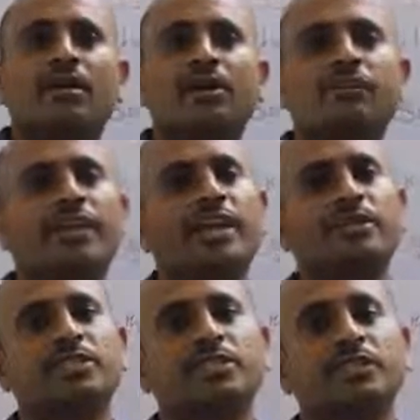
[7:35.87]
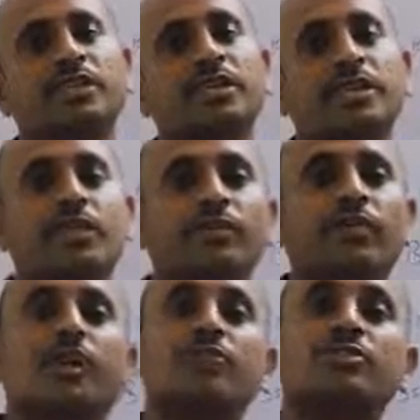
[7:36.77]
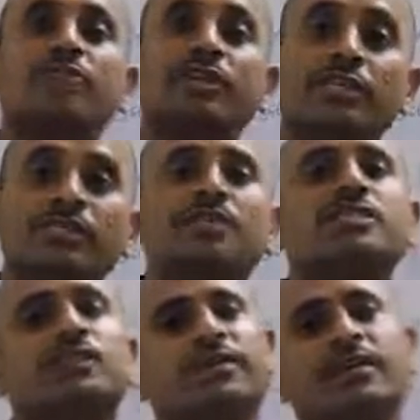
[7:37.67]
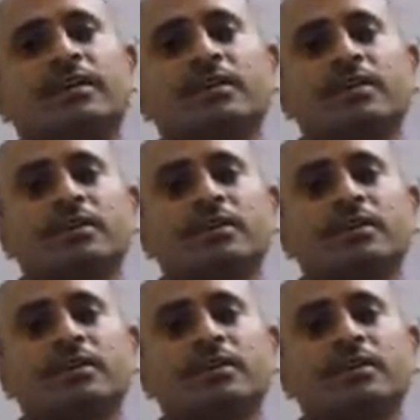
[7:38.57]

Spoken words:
on the weighing machine, it will also give its weight.